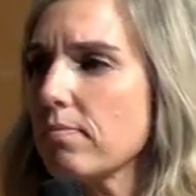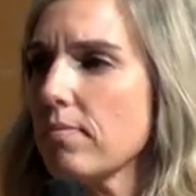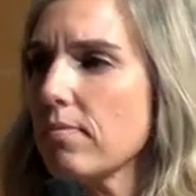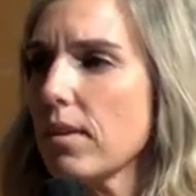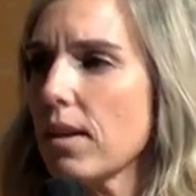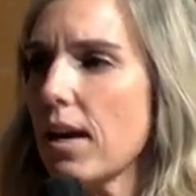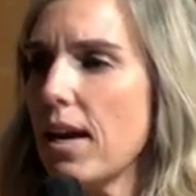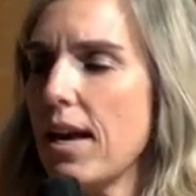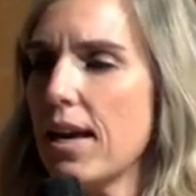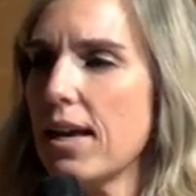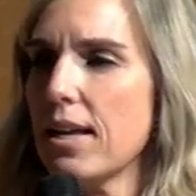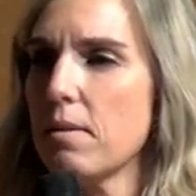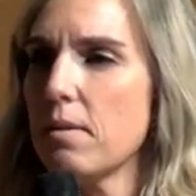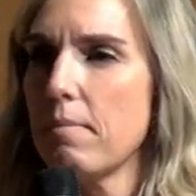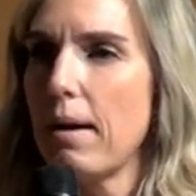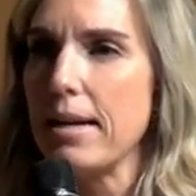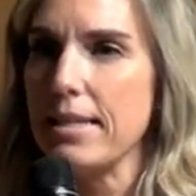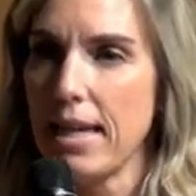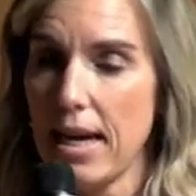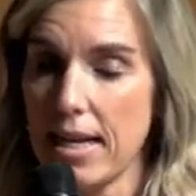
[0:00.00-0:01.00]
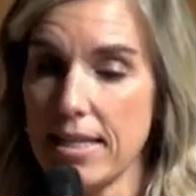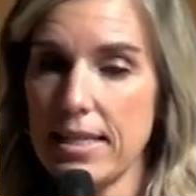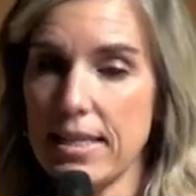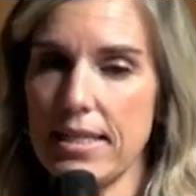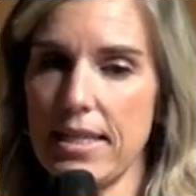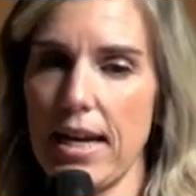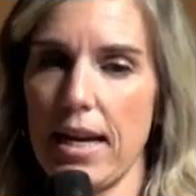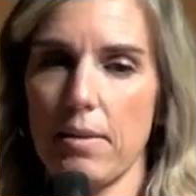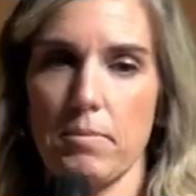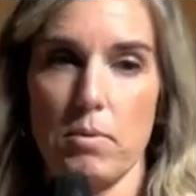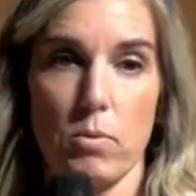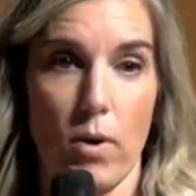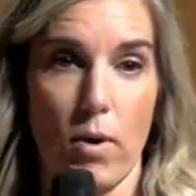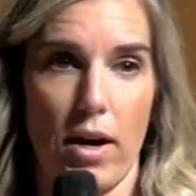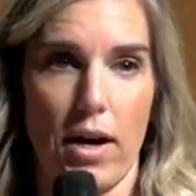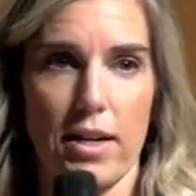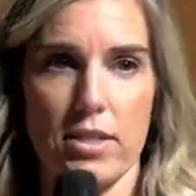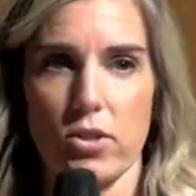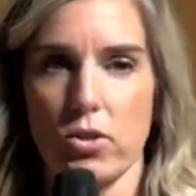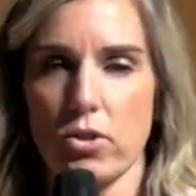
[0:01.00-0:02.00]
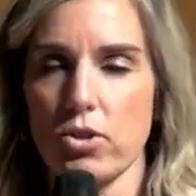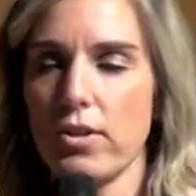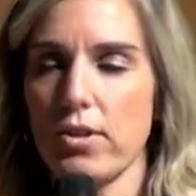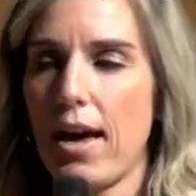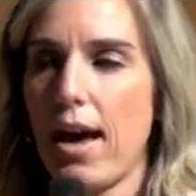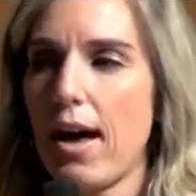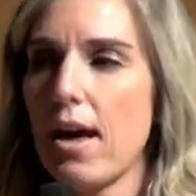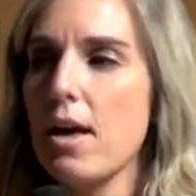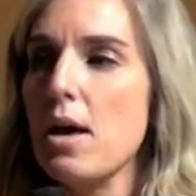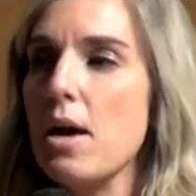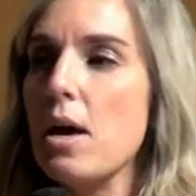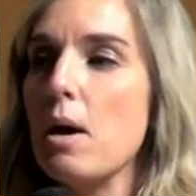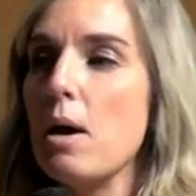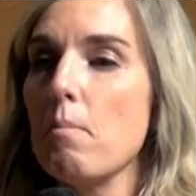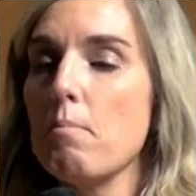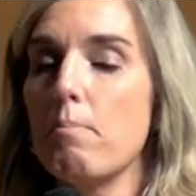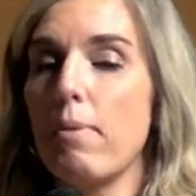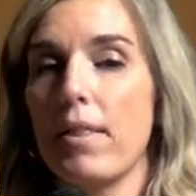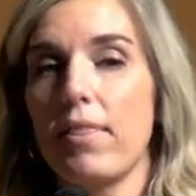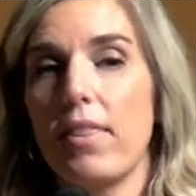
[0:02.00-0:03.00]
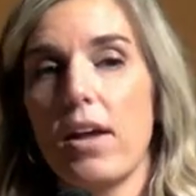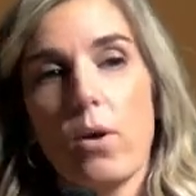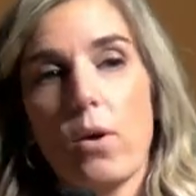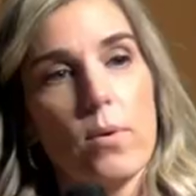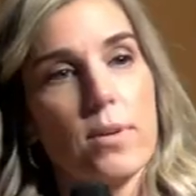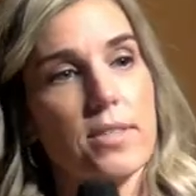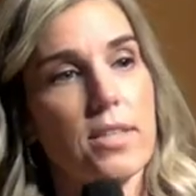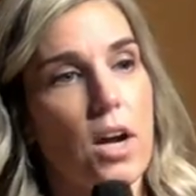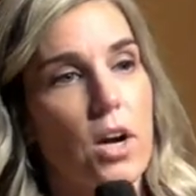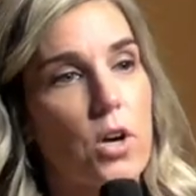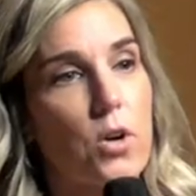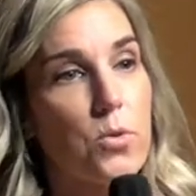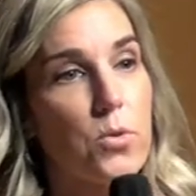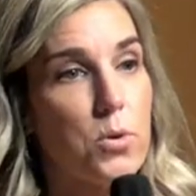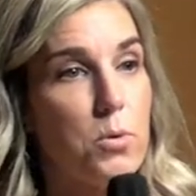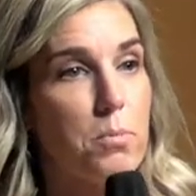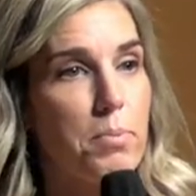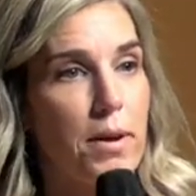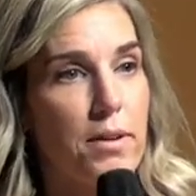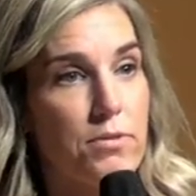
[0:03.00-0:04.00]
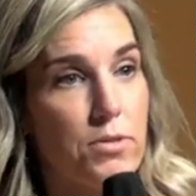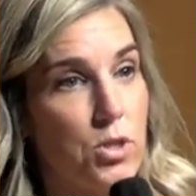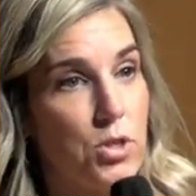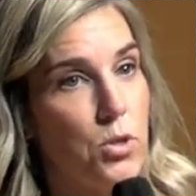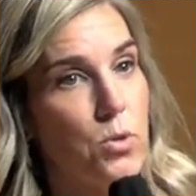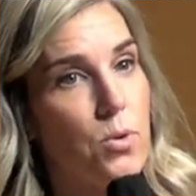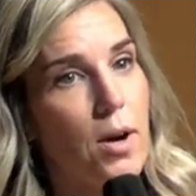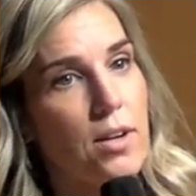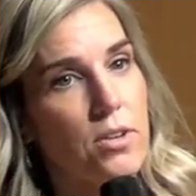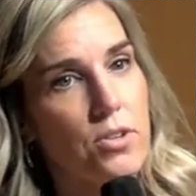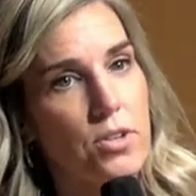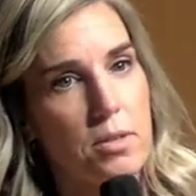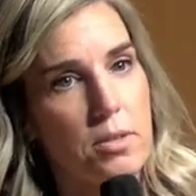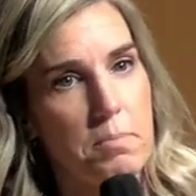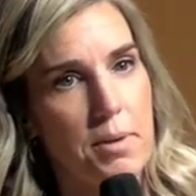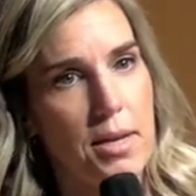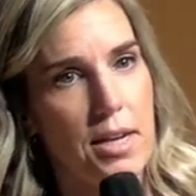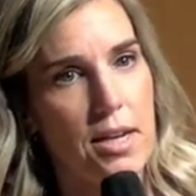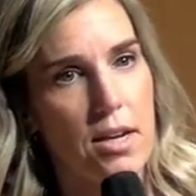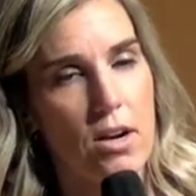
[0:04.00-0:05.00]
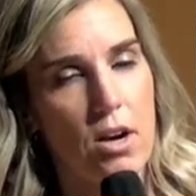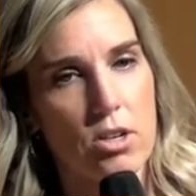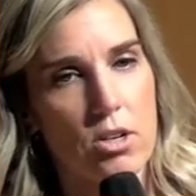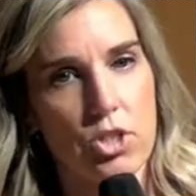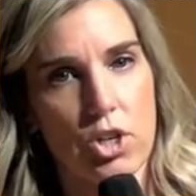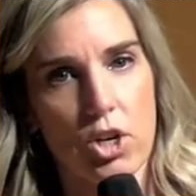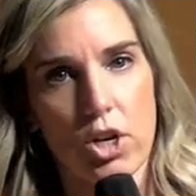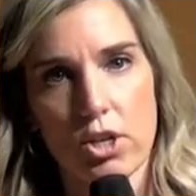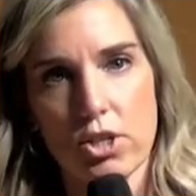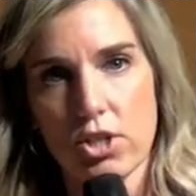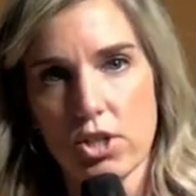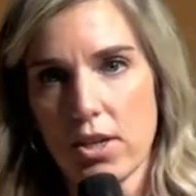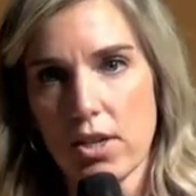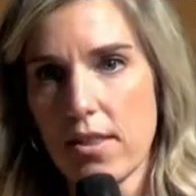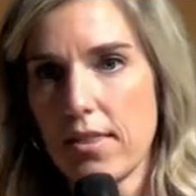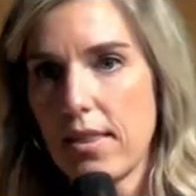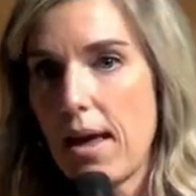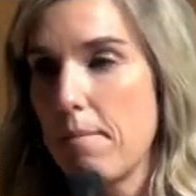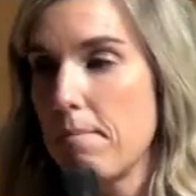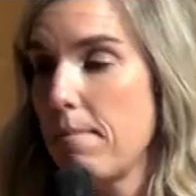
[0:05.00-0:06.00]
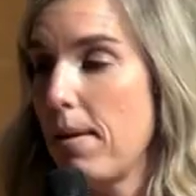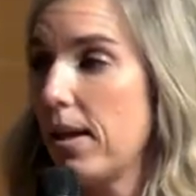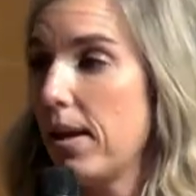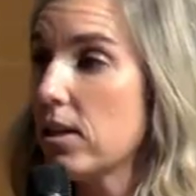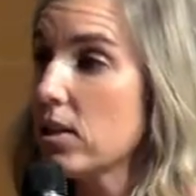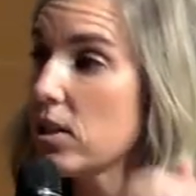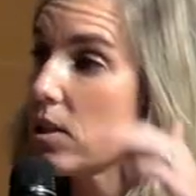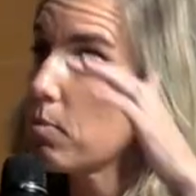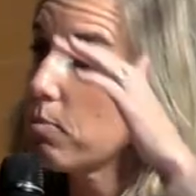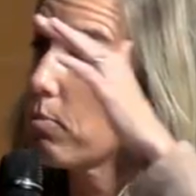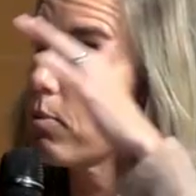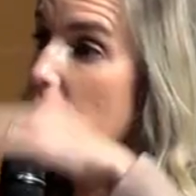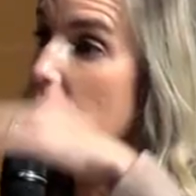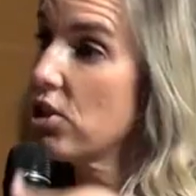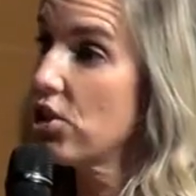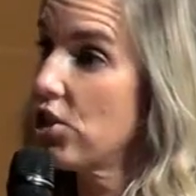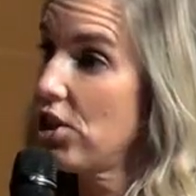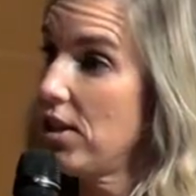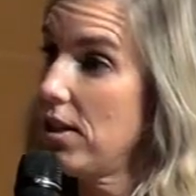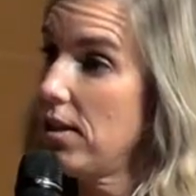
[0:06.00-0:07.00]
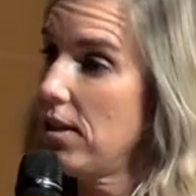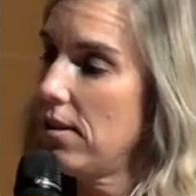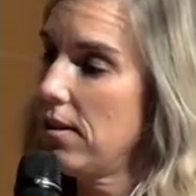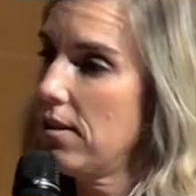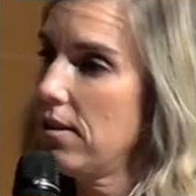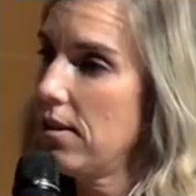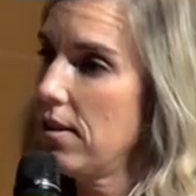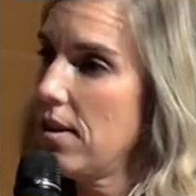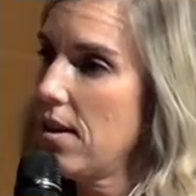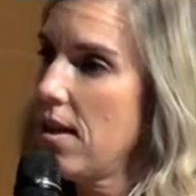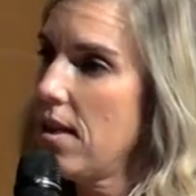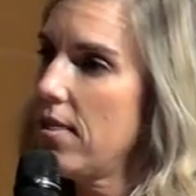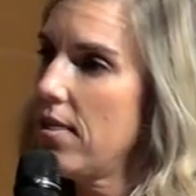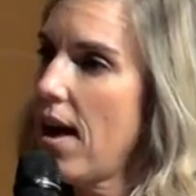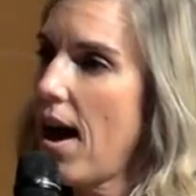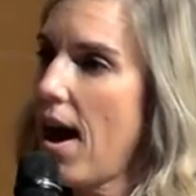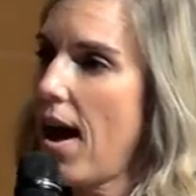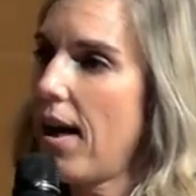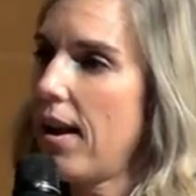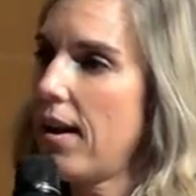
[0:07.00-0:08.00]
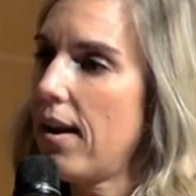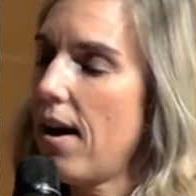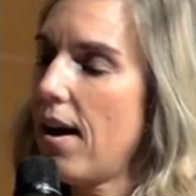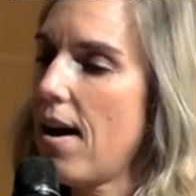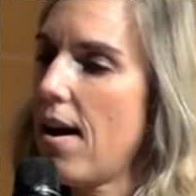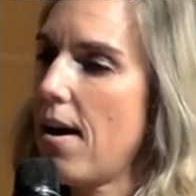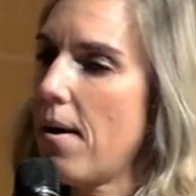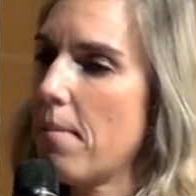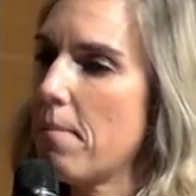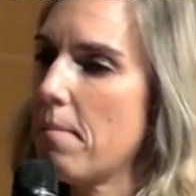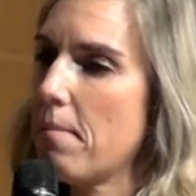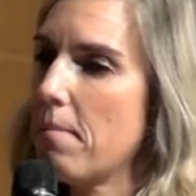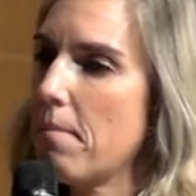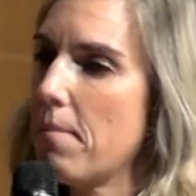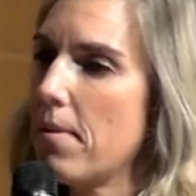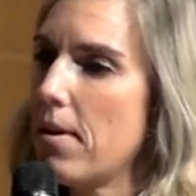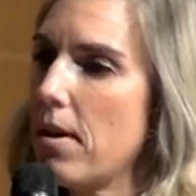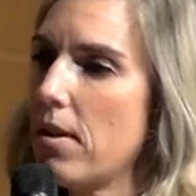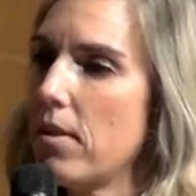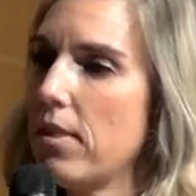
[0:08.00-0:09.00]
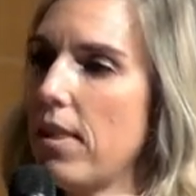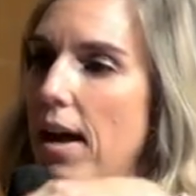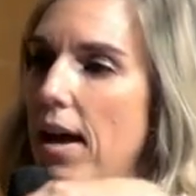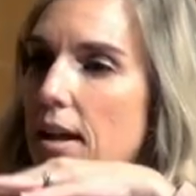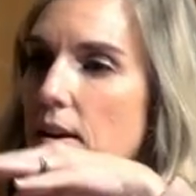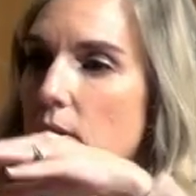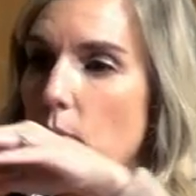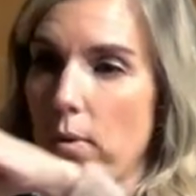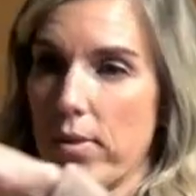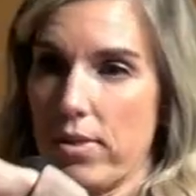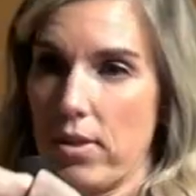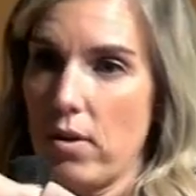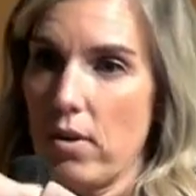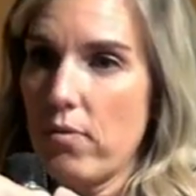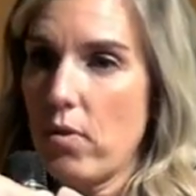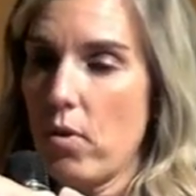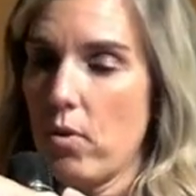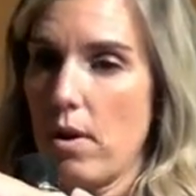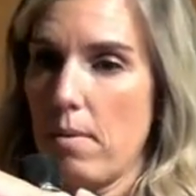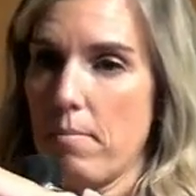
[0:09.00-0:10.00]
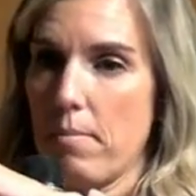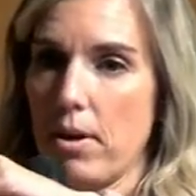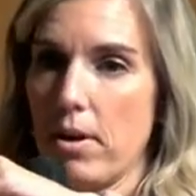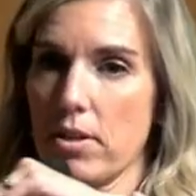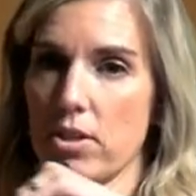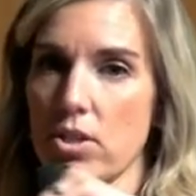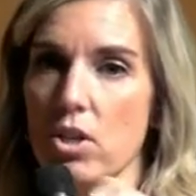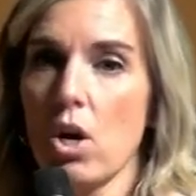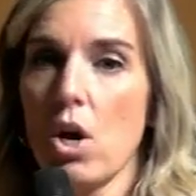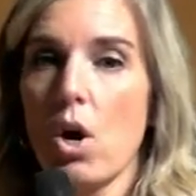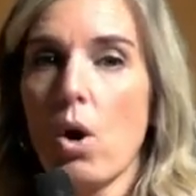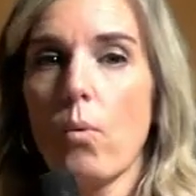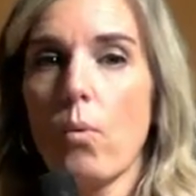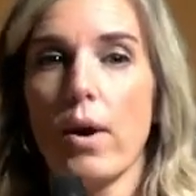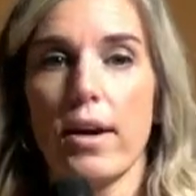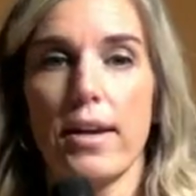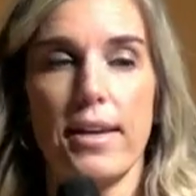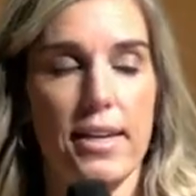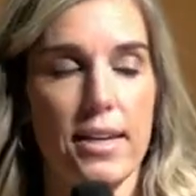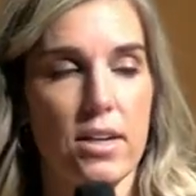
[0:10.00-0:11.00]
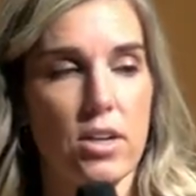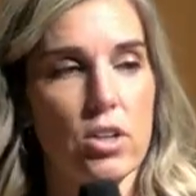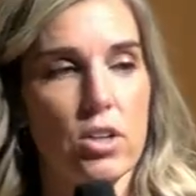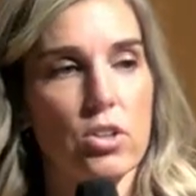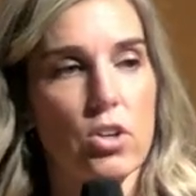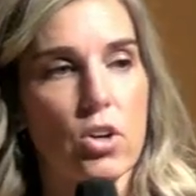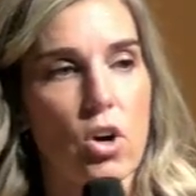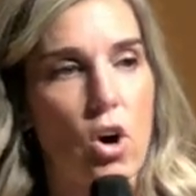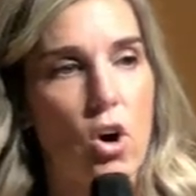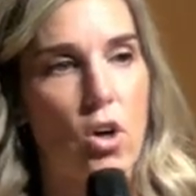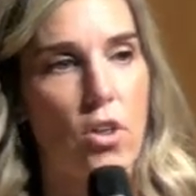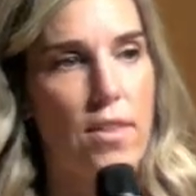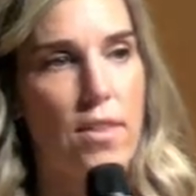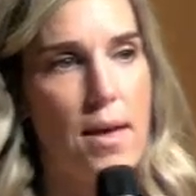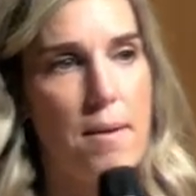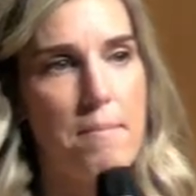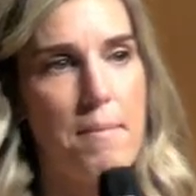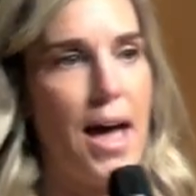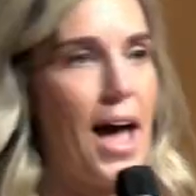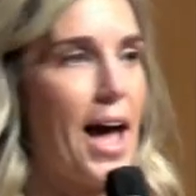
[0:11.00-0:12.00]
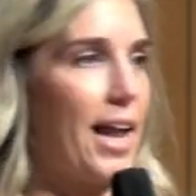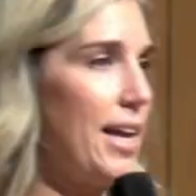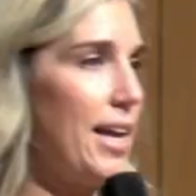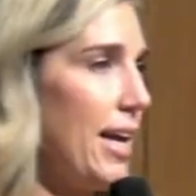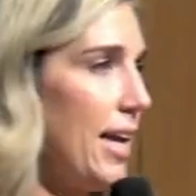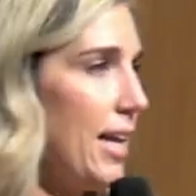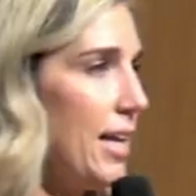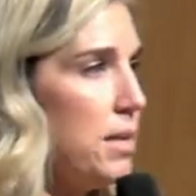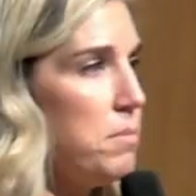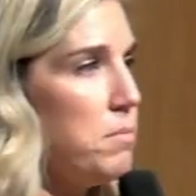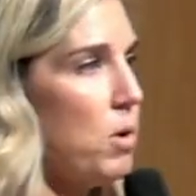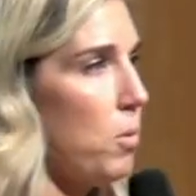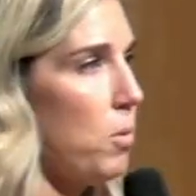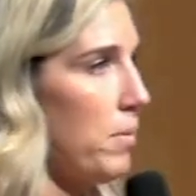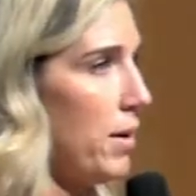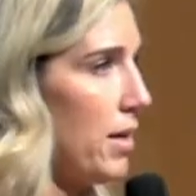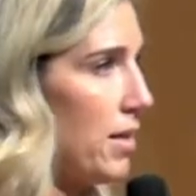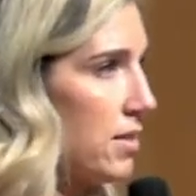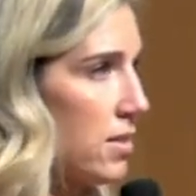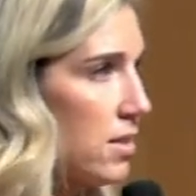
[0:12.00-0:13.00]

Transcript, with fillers: And my dad did take him to work. I told you that. But there was a group of 200 men at our church that made a spreadsheet that um, that with their phone numbers where he could call them at any moment